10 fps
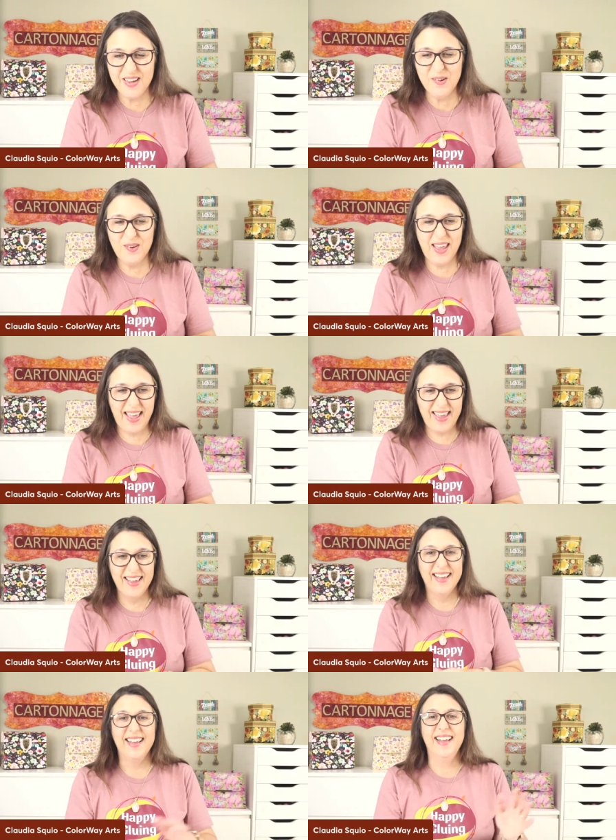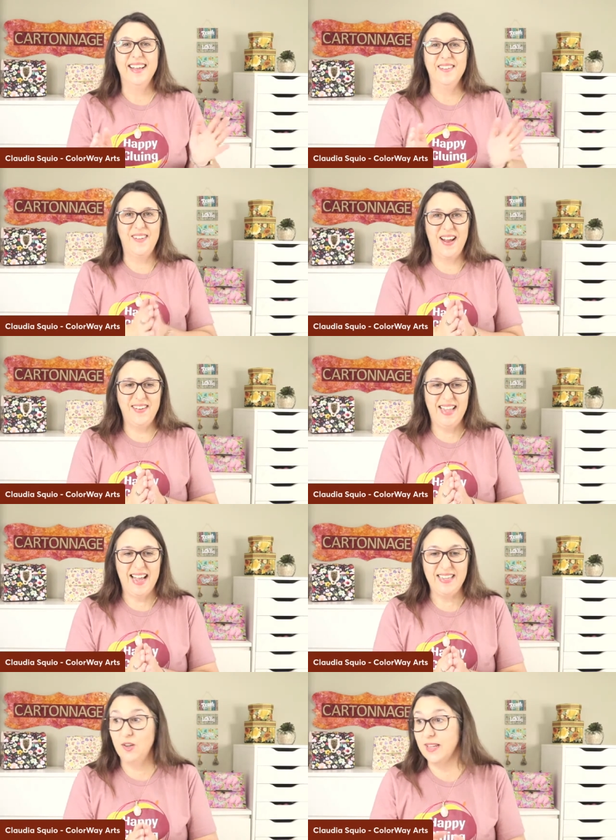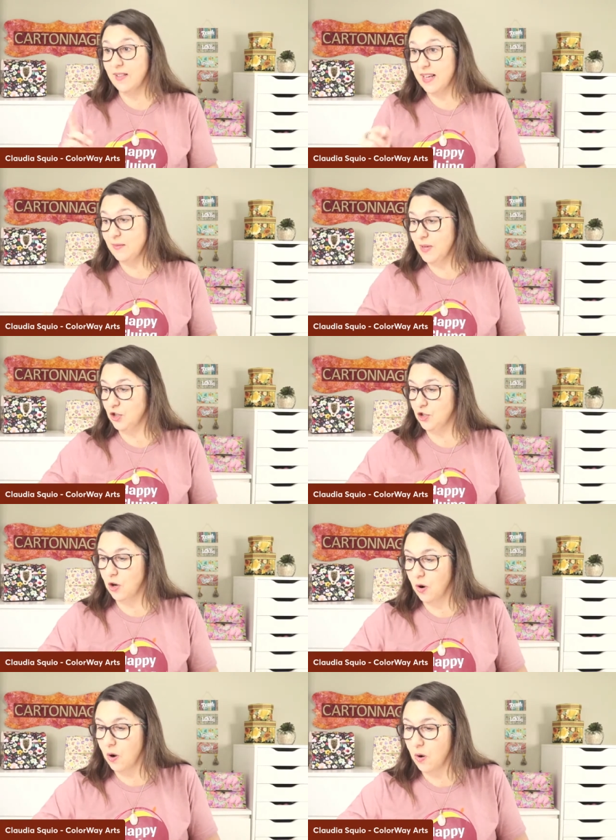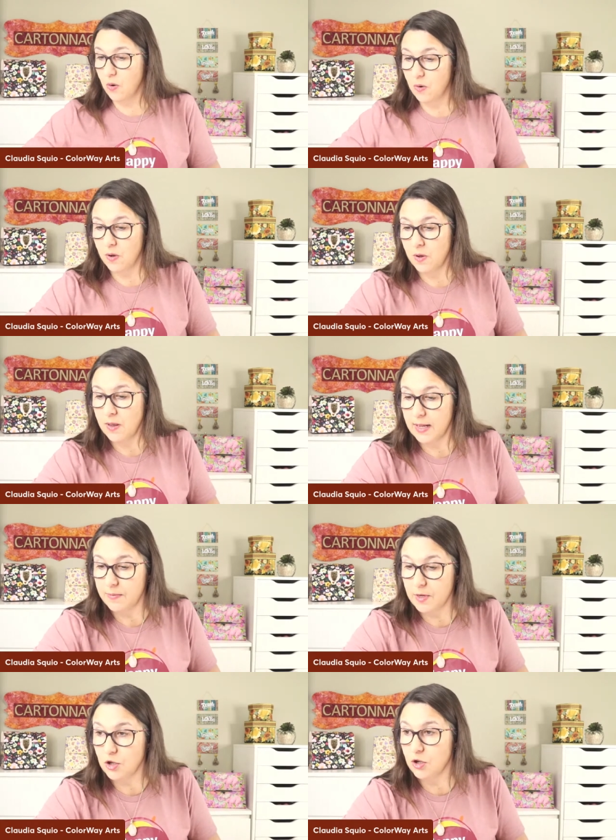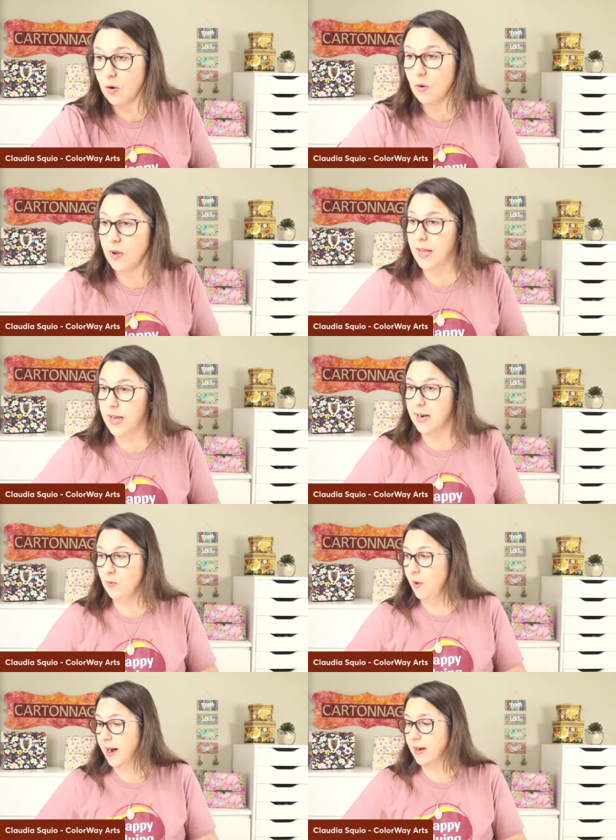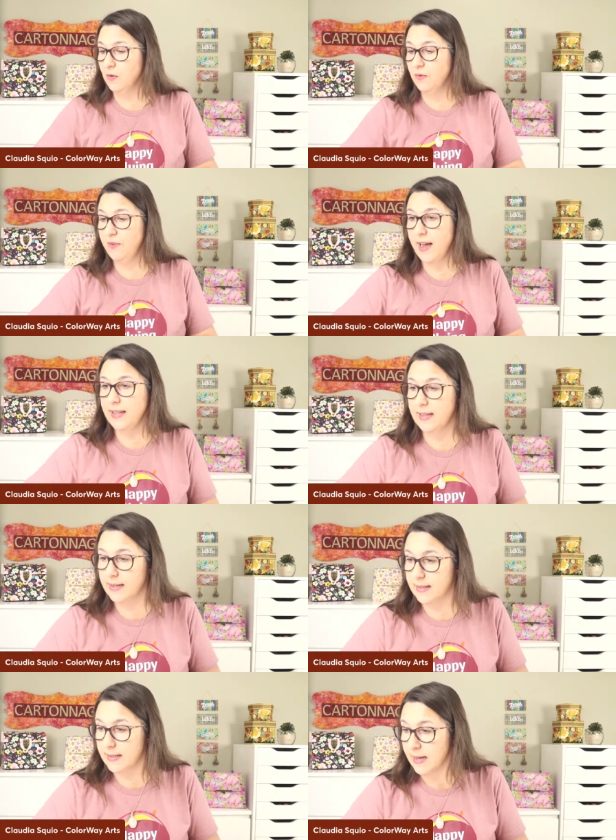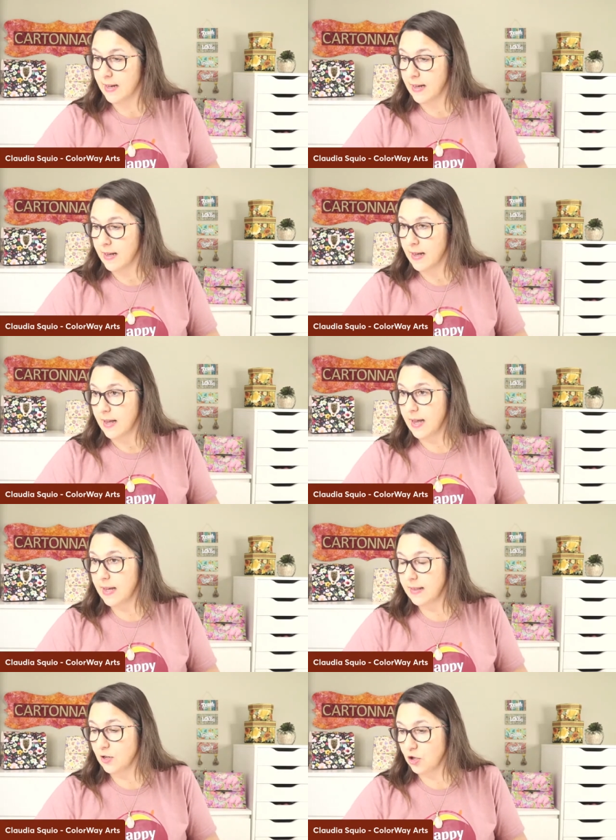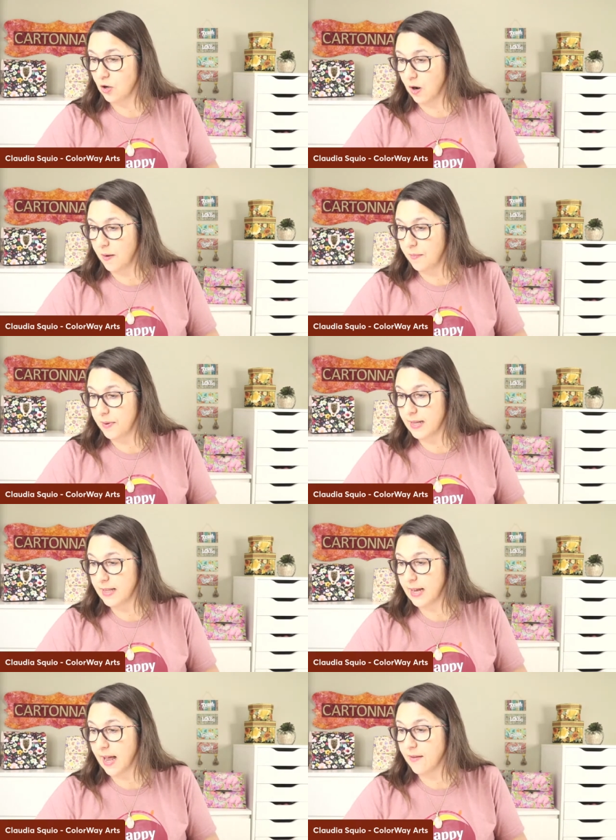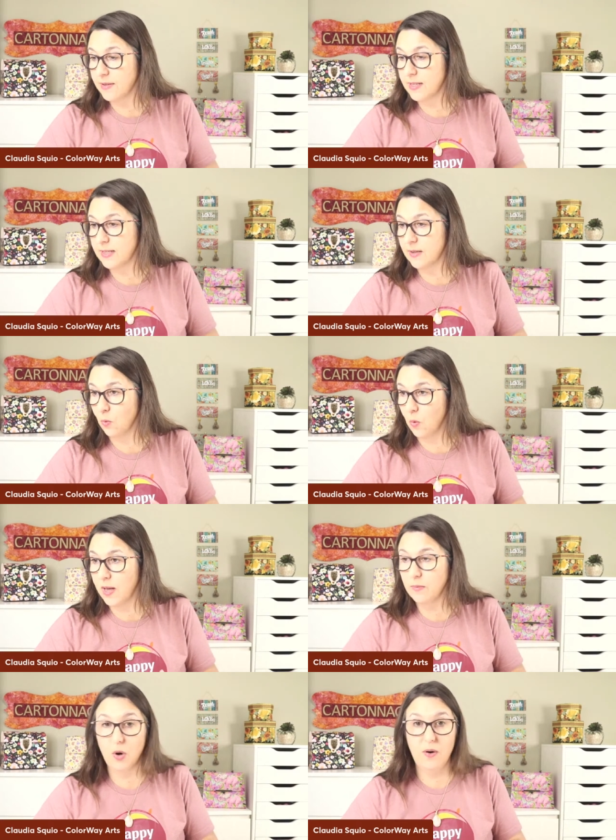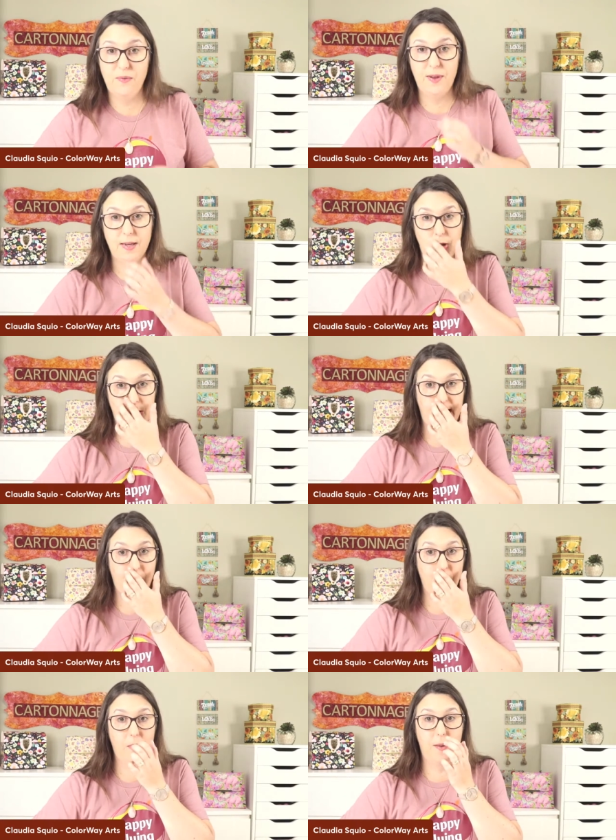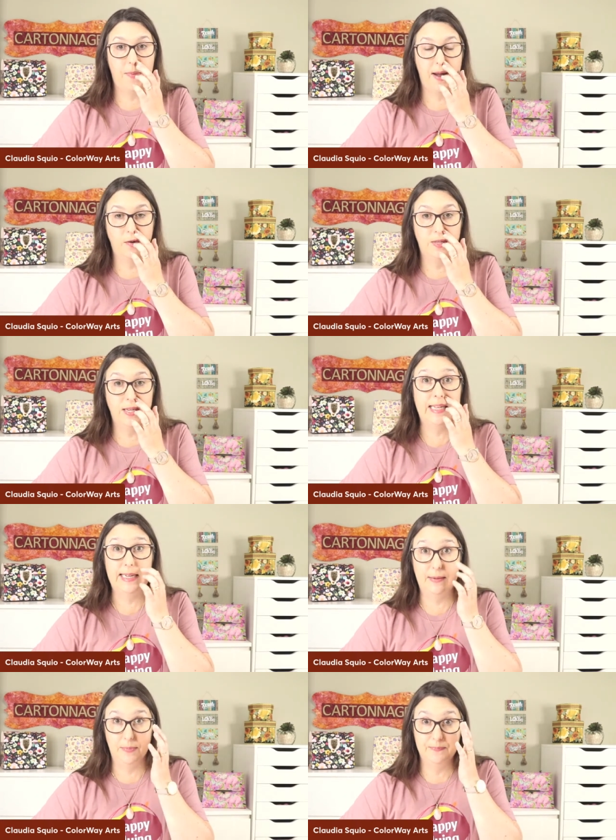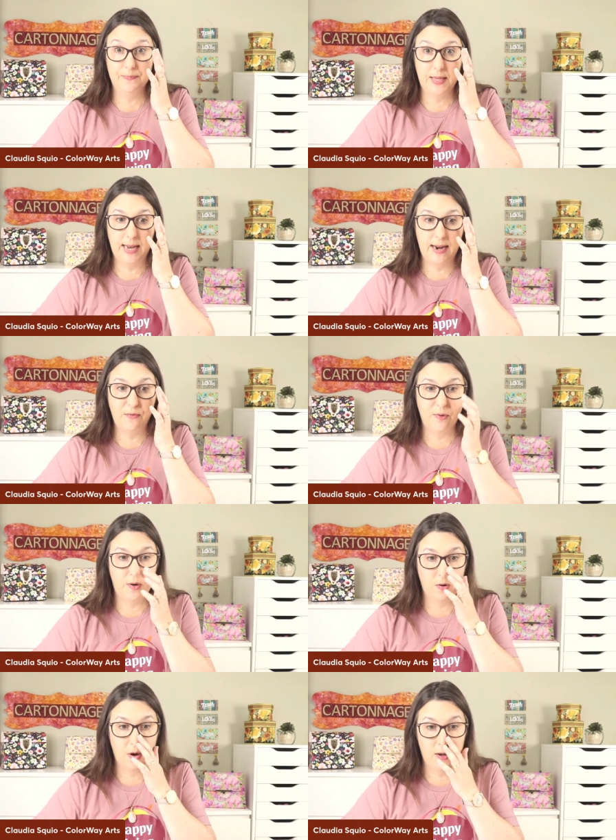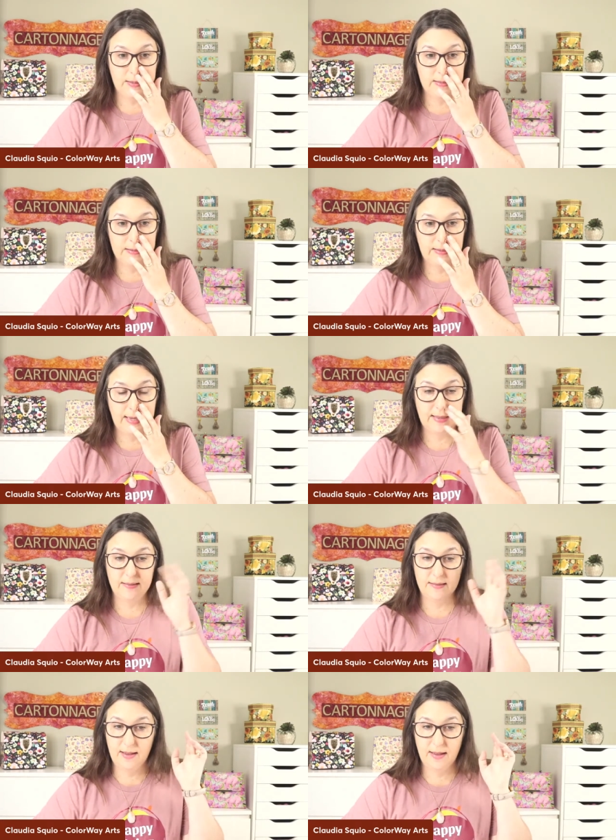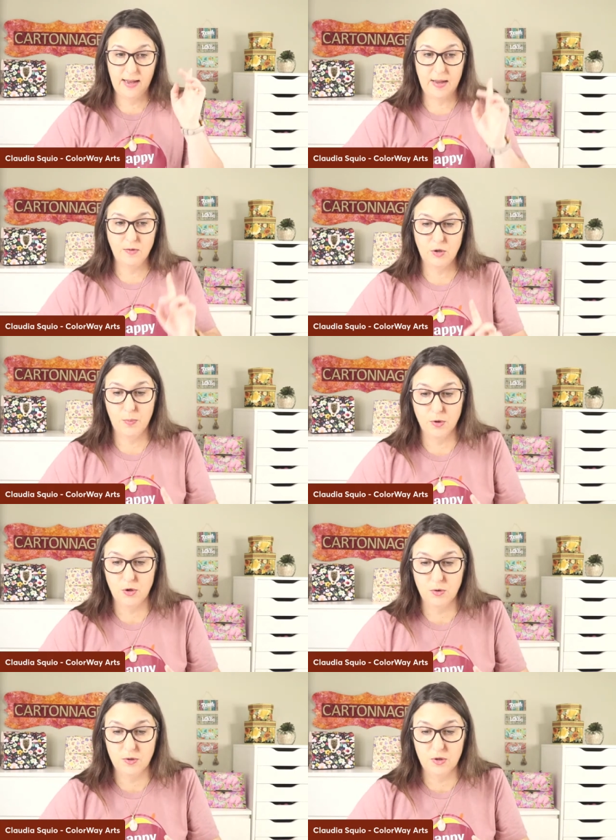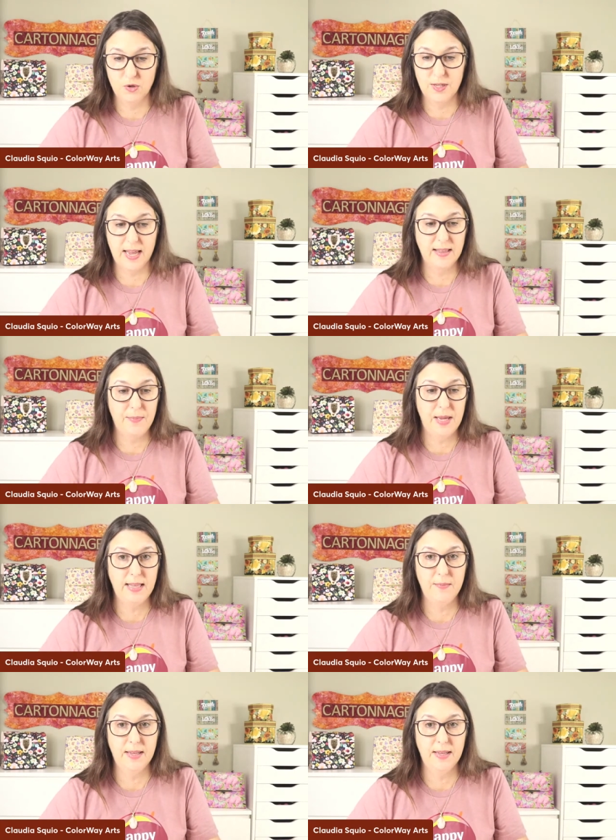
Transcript: Okay, very nice. So now let me show, let me show here where you find this in the shop. And then I have one more thing to tell you about the club that I forgot that I was supposed to, to say in the beginning,